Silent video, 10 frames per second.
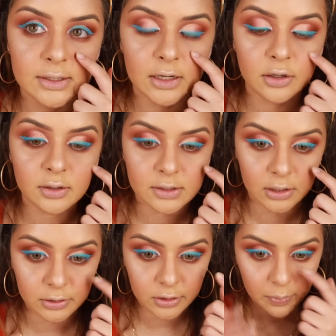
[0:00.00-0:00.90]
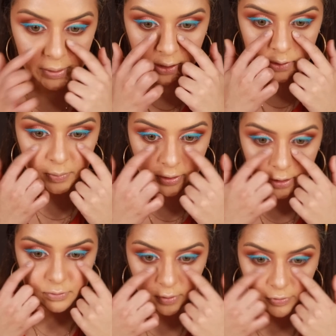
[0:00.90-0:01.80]
set your concealer though because when
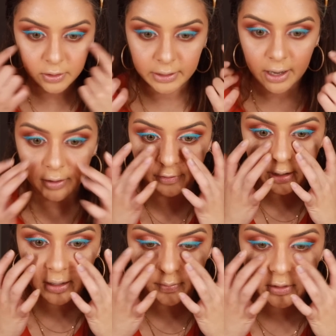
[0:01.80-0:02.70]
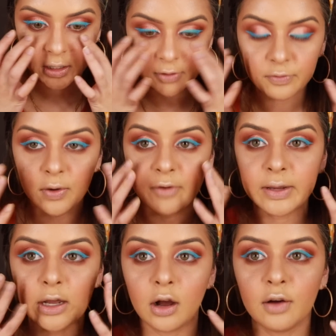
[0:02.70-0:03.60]
things were falling out of it, it was kind of
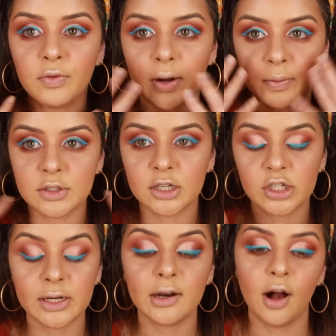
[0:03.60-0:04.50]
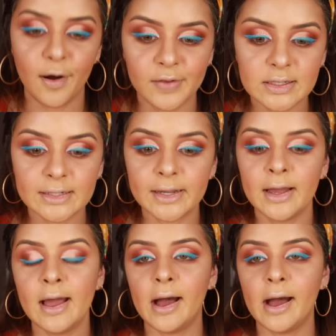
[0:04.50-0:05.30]
rubbing off when I was touching it, obviously.